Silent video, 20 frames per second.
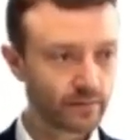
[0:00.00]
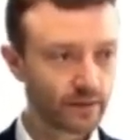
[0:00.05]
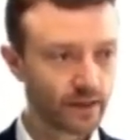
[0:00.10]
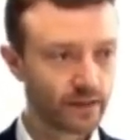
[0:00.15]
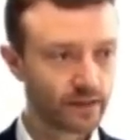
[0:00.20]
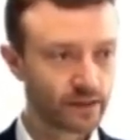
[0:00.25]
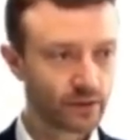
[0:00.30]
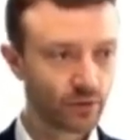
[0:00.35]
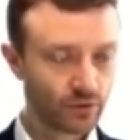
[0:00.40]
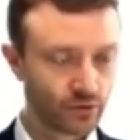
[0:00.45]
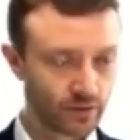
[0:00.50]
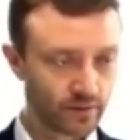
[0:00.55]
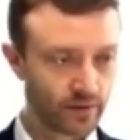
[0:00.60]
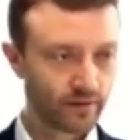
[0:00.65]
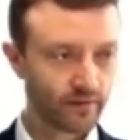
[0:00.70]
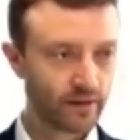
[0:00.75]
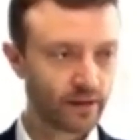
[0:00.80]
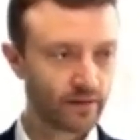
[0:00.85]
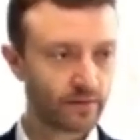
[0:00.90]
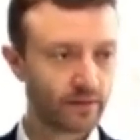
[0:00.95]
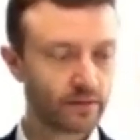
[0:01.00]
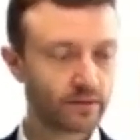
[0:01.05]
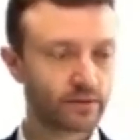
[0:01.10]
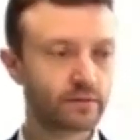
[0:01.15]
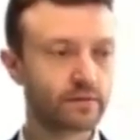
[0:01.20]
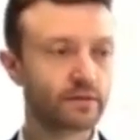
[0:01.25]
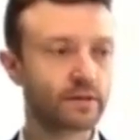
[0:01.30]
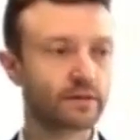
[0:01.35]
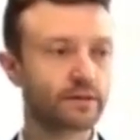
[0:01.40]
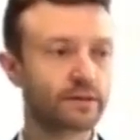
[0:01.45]
and it's going to be available
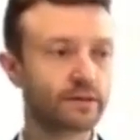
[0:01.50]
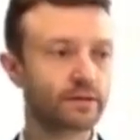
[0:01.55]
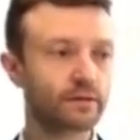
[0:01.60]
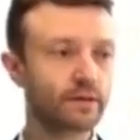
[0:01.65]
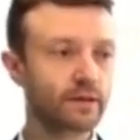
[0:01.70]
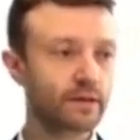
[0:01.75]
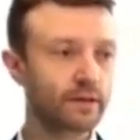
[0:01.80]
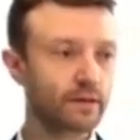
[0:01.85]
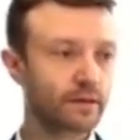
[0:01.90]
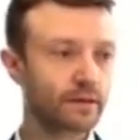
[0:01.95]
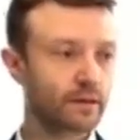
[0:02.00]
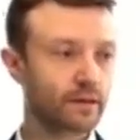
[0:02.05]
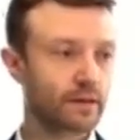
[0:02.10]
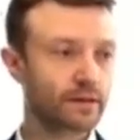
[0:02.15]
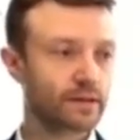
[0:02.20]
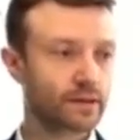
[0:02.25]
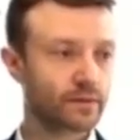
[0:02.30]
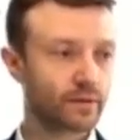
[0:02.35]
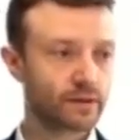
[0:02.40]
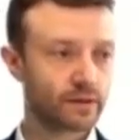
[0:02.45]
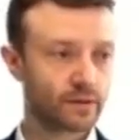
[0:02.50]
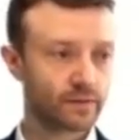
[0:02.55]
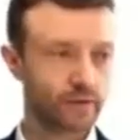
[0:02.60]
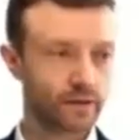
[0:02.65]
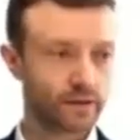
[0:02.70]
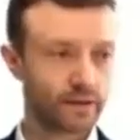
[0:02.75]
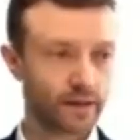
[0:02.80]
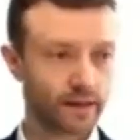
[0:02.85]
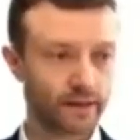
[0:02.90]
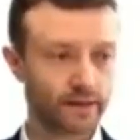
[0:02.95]
until at least
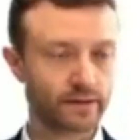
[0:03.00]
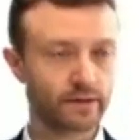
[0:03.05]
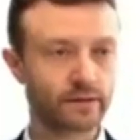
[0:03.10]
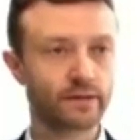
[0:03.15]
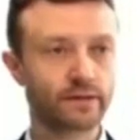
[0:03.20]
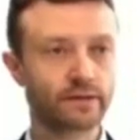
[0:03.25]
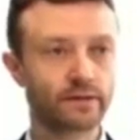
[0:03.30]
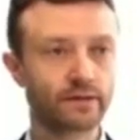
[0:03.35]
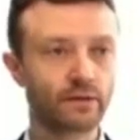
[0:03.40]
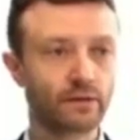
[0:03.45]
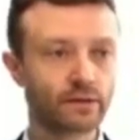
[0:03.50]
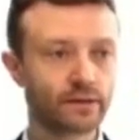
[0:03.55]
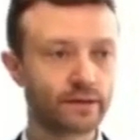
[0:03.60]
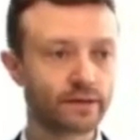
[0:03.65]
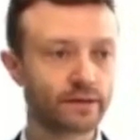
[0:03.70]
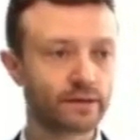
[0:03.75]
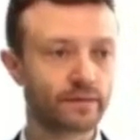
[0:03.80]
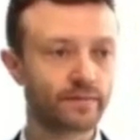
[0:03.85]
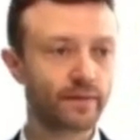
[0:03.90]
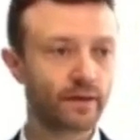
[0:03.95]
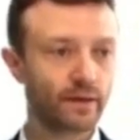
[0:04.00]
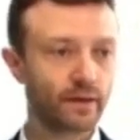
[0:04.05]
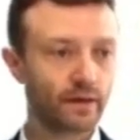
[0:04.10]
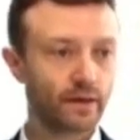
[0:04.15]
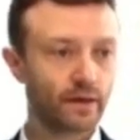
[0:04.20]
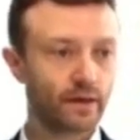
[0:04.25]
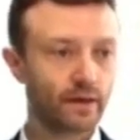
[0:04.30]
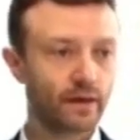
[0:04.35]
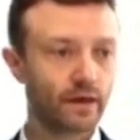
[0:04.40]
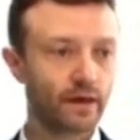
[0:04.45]
2028, as the law says.
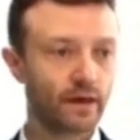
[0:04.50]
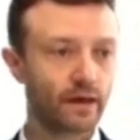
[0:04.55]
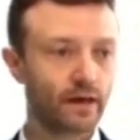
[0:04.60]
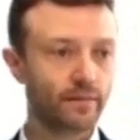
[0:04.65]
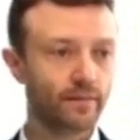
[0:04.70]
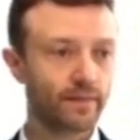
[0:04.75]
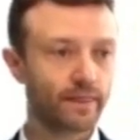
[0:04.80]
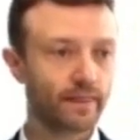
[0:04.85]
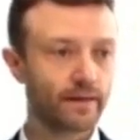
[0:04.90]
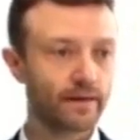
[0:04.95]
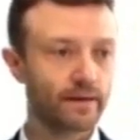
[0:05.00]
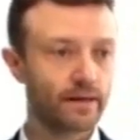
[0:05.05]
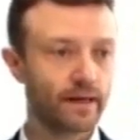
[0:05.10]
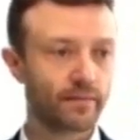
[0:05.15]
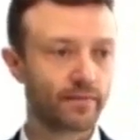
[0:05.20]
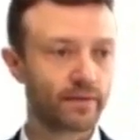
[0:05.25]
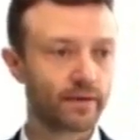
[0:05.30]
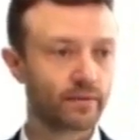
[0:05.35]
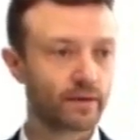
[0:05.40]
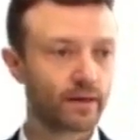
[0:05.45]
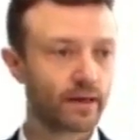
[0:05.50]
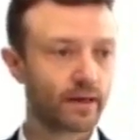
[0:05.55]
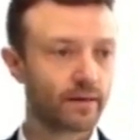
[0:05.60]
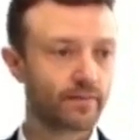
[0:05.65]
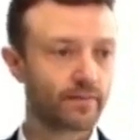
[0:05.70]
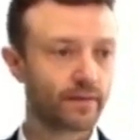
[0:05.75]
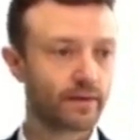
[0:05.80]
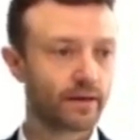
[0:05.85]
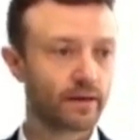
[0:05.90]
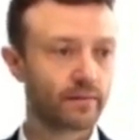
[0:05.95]
Yeah, there are
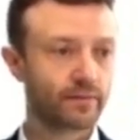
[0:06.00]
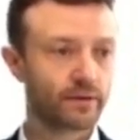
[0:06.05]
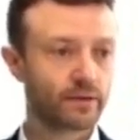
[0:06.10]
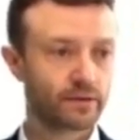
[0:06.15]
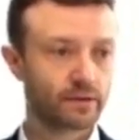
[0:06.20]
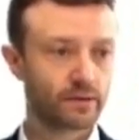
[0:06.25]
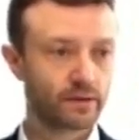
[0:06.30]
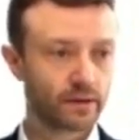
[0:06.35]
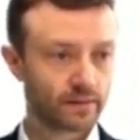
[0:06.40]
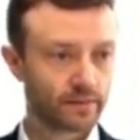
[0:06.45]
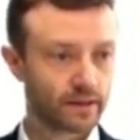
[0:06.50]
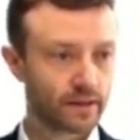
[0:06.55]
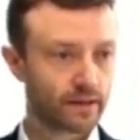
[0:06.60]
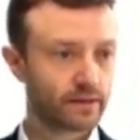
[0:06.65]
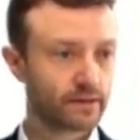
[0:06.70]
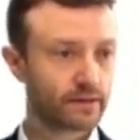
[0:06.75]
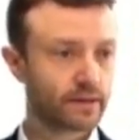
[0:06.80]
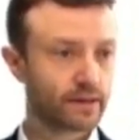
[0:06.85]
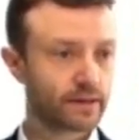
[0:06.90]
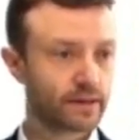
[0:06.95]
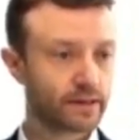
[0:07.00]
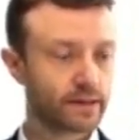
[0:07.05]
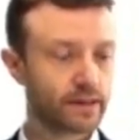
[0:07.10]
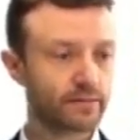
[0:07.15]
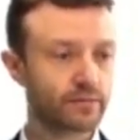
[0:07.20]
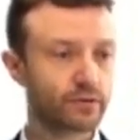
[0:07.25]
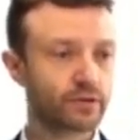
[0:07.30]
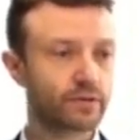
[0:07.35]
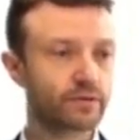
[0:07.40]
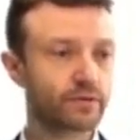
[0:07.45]
personal income tax
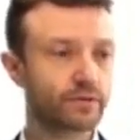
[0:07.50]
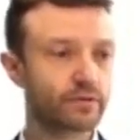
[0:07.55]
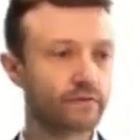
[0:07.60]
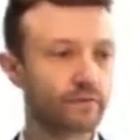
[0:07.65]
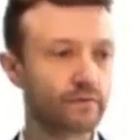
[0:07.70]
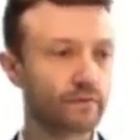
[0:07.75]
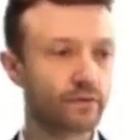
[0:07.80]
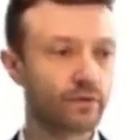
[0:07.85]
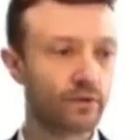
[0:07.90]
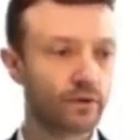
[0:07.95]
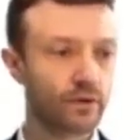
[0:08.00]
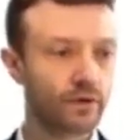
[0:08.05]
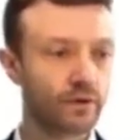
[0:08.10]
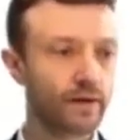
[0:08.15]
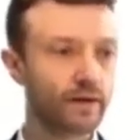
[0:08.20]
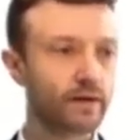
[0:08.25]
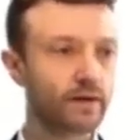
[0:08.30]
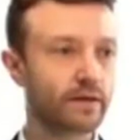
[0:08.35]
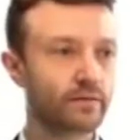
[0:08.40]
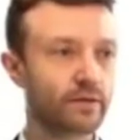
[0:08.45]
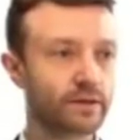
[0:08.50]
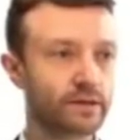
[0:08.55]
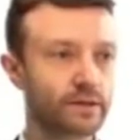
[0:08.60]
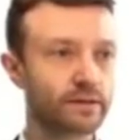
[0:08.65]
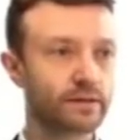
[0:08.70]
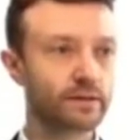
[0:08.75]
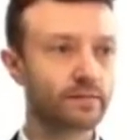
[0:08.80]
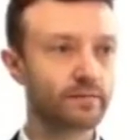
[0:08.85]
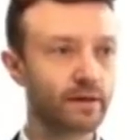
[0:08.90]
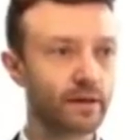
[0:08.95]
exemption for
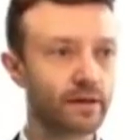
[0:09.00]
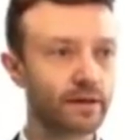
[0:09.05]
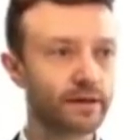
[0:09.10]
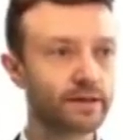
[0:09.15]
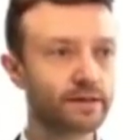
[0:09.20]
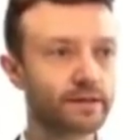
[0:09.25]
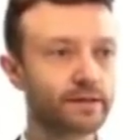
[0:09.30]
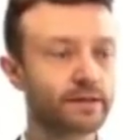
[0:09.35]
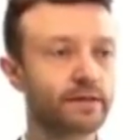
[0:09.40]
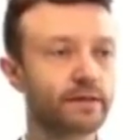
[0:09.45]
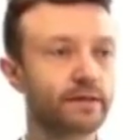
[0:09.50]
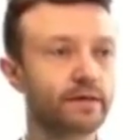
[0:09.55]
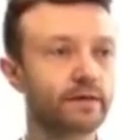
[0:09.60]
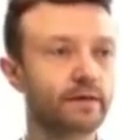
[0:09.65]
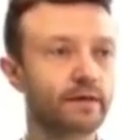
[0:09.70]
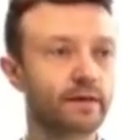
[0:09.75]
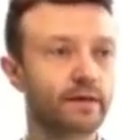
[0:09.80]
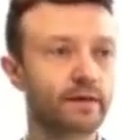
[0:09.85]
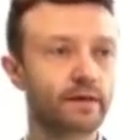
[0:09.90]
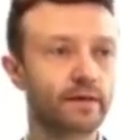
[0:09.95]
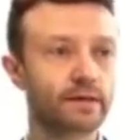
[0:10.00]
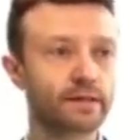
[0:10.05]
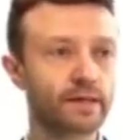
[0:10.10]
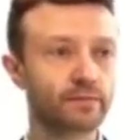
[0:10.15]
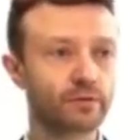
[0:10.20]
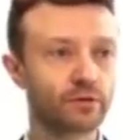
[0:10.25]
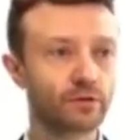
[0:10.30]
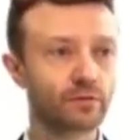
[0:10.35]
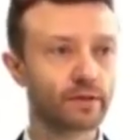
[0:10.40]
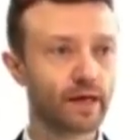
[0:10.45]
residents, employees,
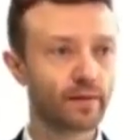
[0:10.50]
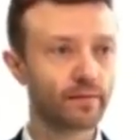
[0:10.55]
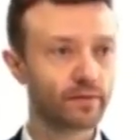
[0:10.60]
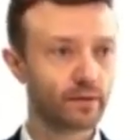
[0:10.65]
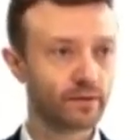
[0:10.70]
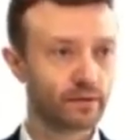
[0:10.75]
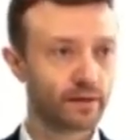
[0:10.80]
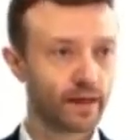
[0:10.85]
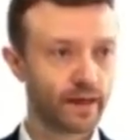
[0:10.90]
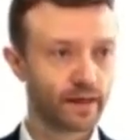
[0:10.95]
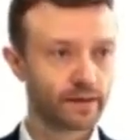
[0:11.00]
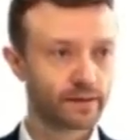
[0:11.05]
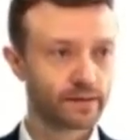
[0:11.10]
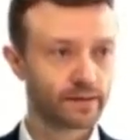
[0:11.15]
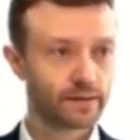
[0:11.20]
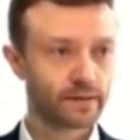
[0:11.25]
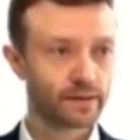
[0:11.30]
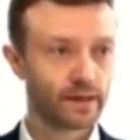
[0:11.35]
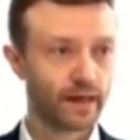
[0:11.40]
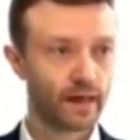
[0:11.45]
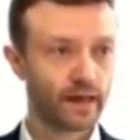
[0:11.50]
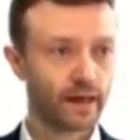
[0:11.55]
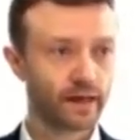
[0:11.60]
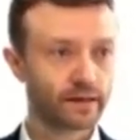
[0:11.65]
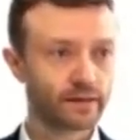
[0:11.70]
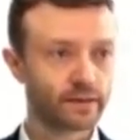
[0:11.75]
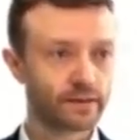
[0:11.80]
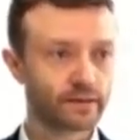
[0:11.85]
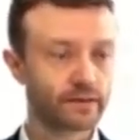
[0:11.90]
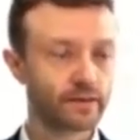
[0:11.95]
exemption on capital gains, and